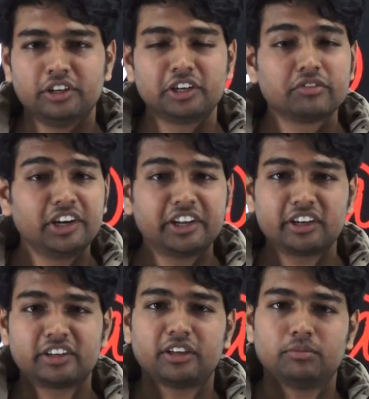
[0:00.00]
It will
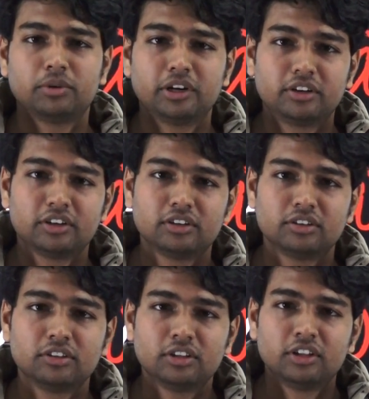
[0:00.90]
take time, but
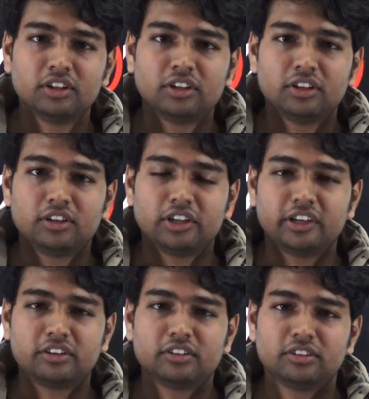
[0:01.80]

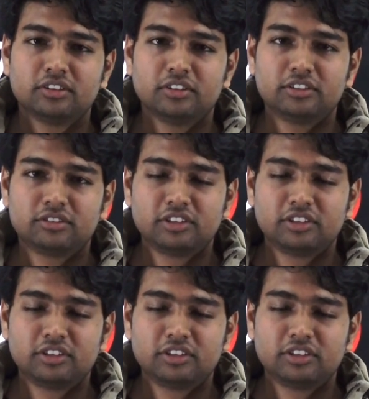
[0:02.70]
it's